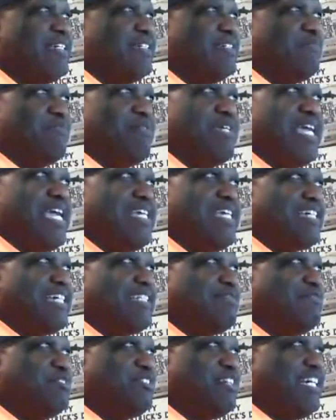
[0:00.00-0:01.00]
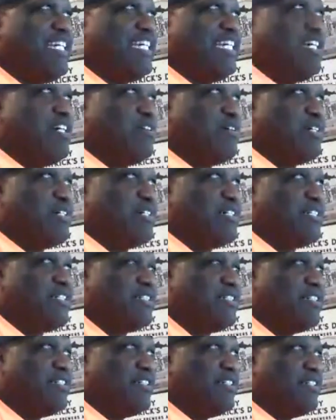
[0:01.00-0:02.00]
PA's got some drinking going on.
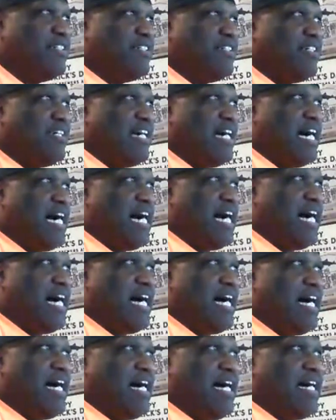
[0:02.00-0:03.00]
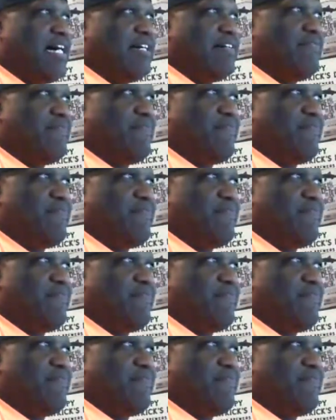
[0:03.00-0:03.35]
We got a lot uh, of ah.